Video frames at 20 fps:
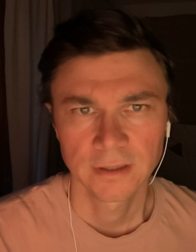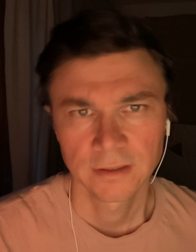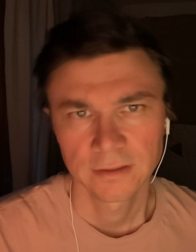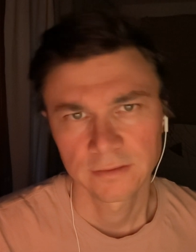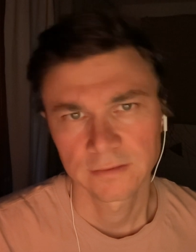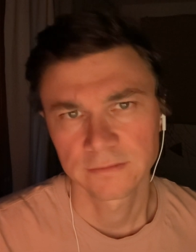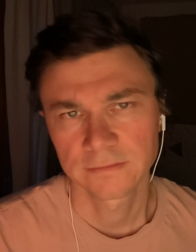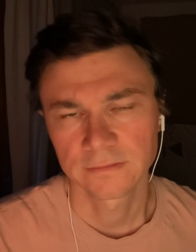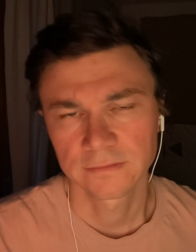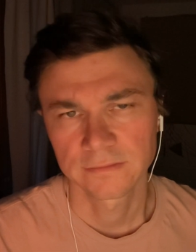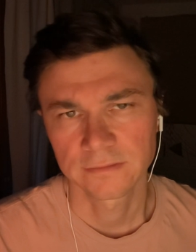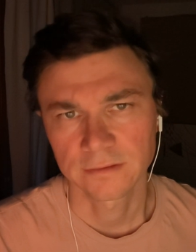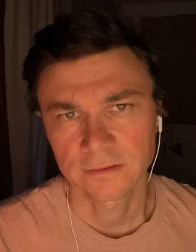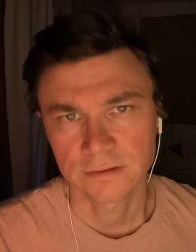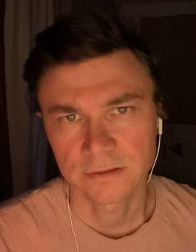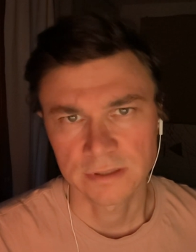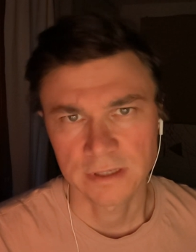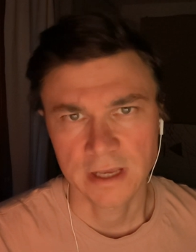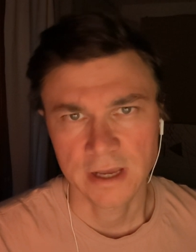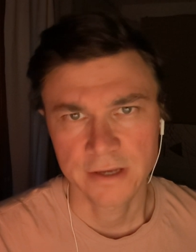This is a
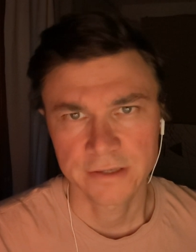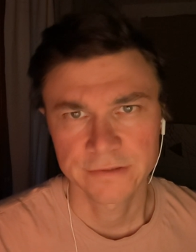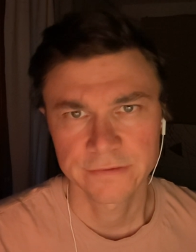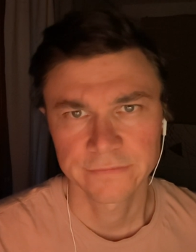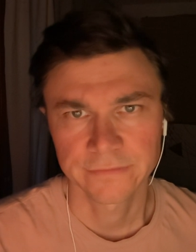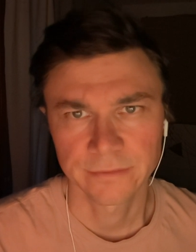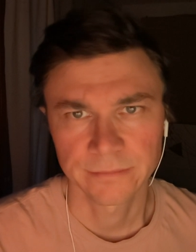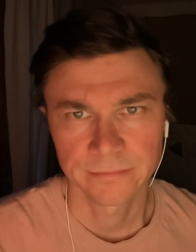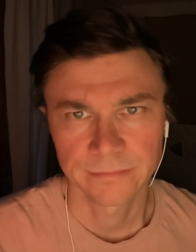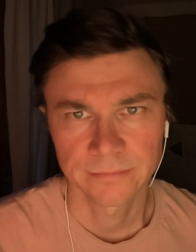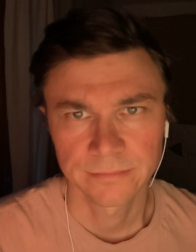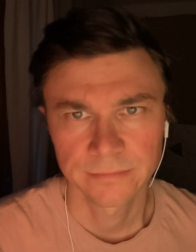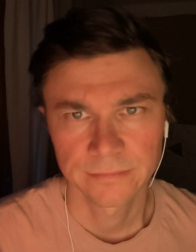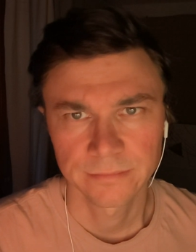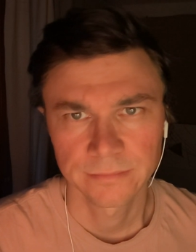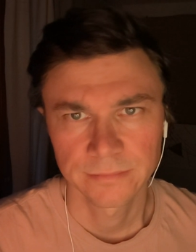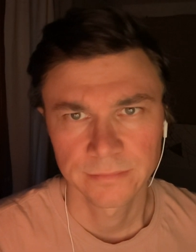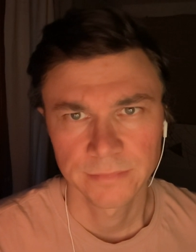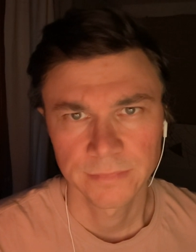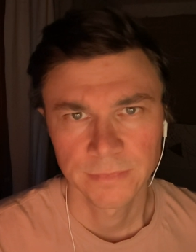collage from
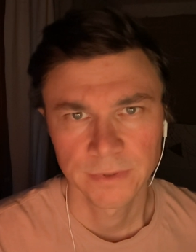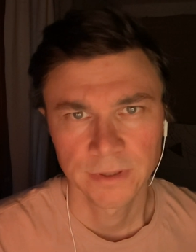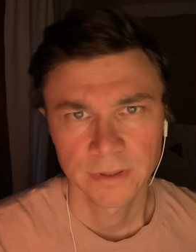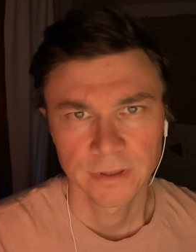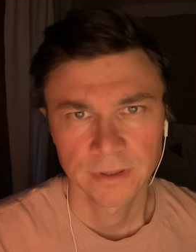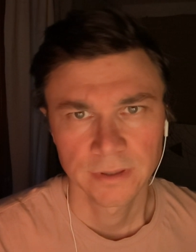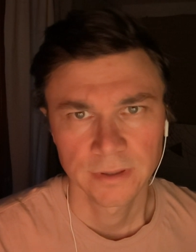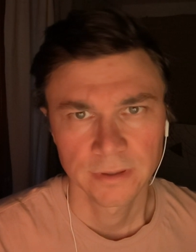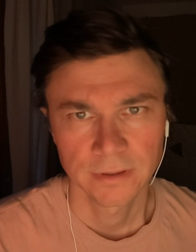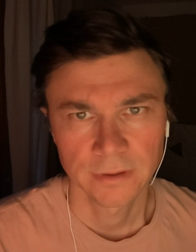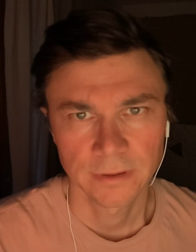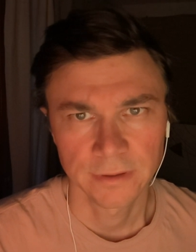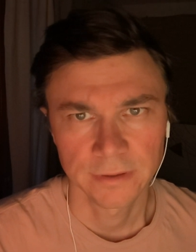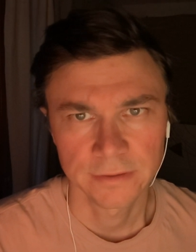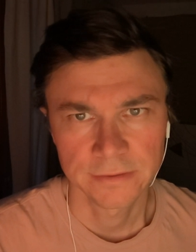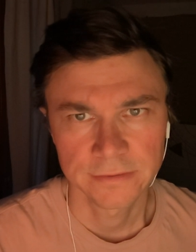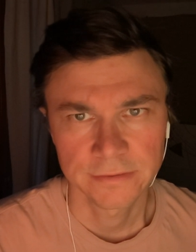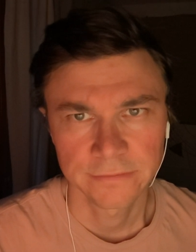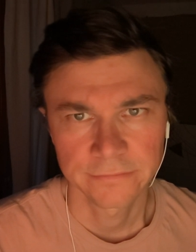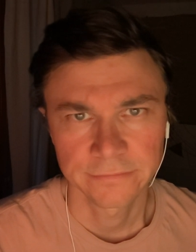her
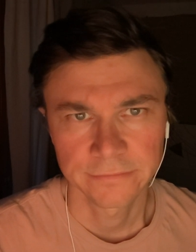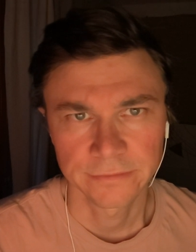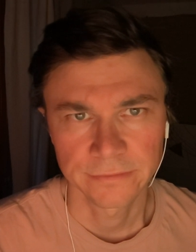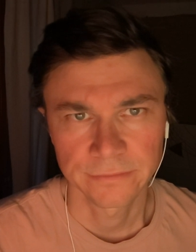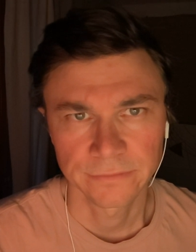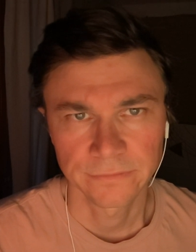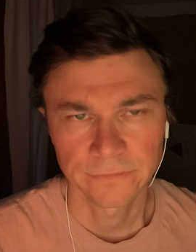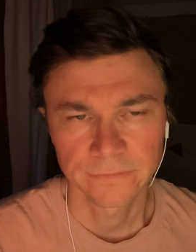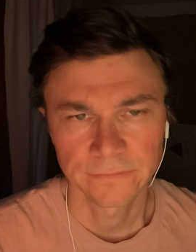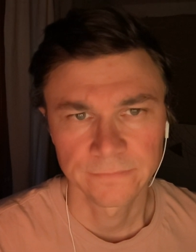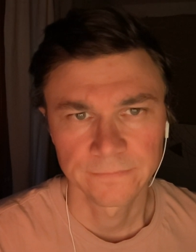interviews.